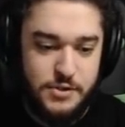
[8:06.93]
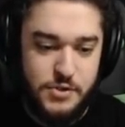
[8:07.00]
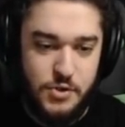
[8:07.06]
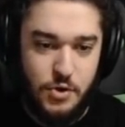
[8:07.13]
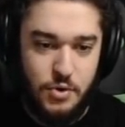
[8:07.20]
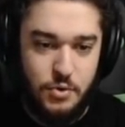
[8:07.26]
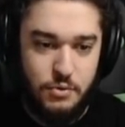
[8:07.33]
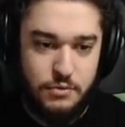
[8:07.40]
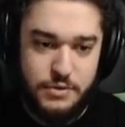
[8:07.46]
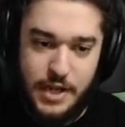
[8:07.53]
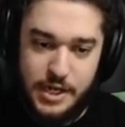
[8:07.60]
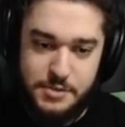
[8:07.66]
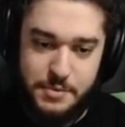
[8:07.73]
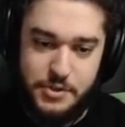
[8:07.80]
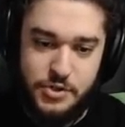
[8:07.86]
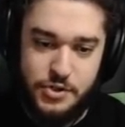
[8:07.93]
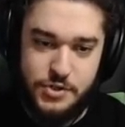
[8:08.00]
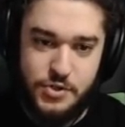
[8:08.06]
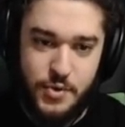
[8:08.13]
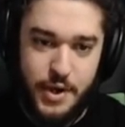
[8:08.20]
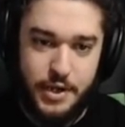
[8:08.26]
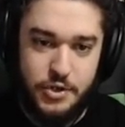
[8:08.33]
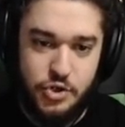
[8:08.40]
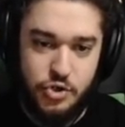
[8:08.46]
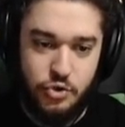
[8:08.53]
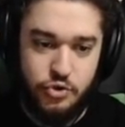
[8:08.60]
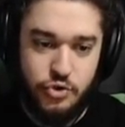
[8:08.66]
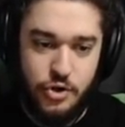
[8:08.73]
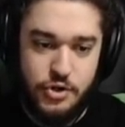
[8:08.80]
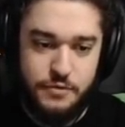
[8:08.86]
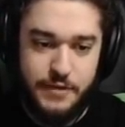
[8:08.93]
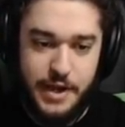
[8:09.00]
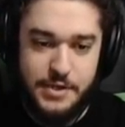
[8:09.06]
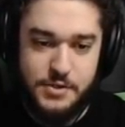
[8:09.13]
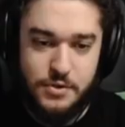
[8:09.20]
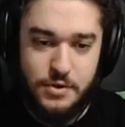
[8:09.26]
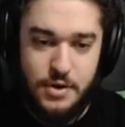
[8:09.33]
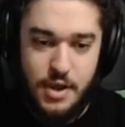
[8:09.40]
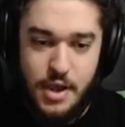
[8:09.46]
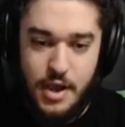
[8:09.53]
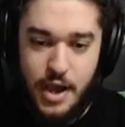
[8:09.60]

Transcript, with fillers: So attack speed is just so I can shield charge faster.